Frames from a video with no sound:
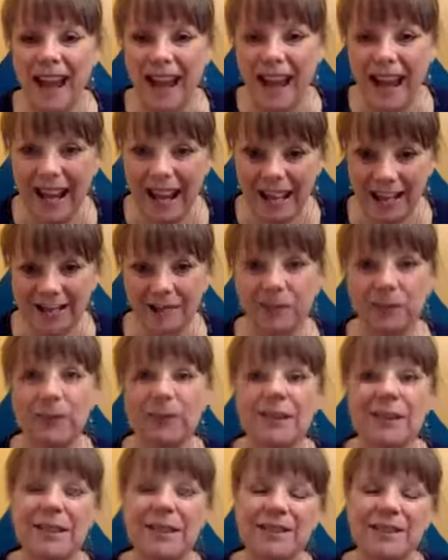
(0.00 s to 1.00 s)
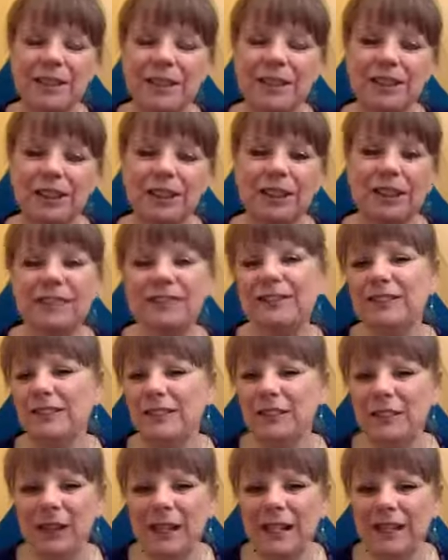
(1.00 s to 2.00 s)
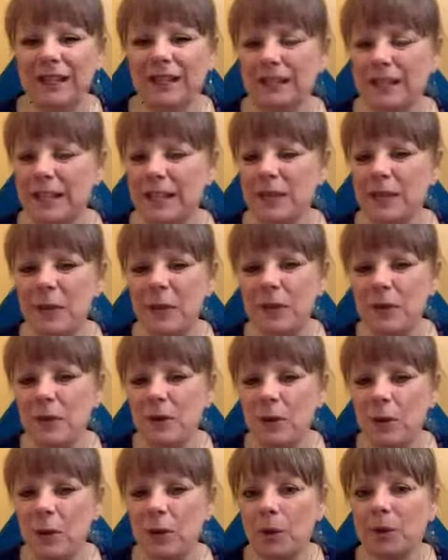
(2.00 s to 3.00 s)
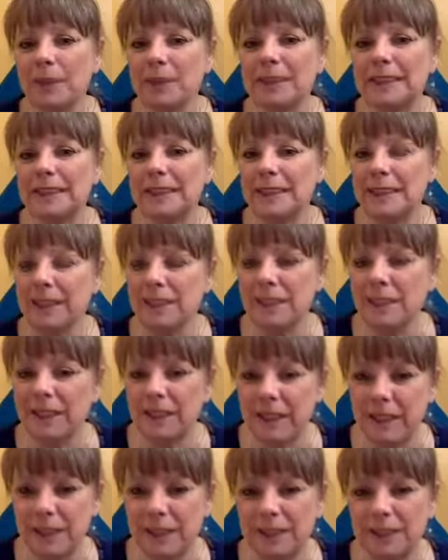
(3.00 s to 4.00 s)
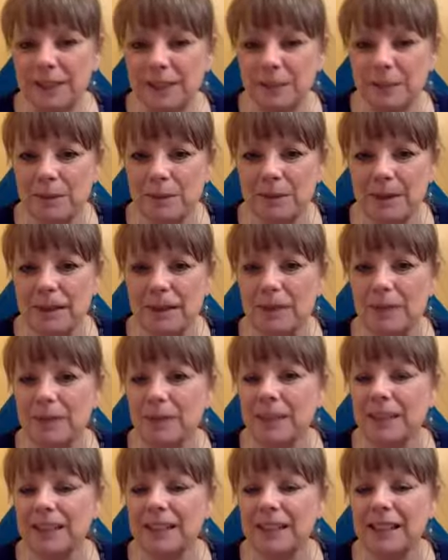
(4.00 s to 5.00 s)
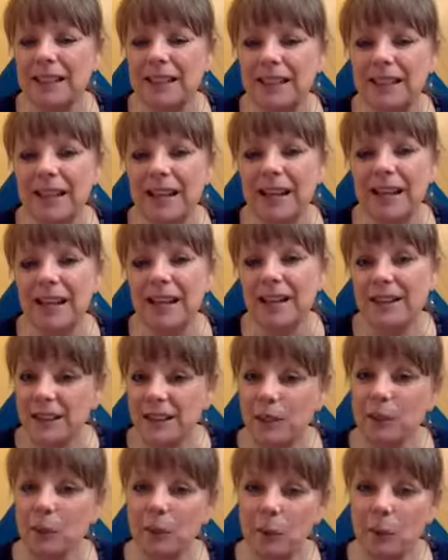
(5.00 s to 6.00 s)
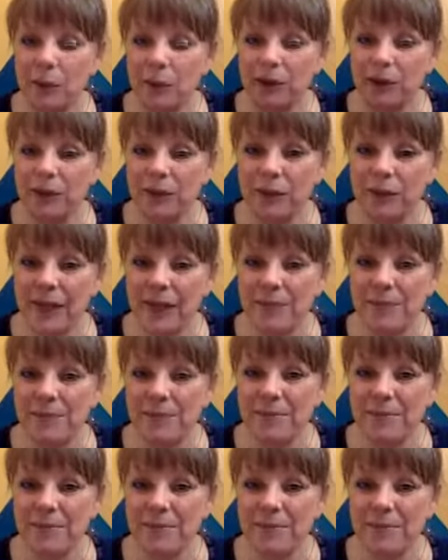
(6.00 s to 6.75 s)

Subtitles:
and with the intention that, great, send them out in the world and see if they land with somebody that resonates, that this might work for them.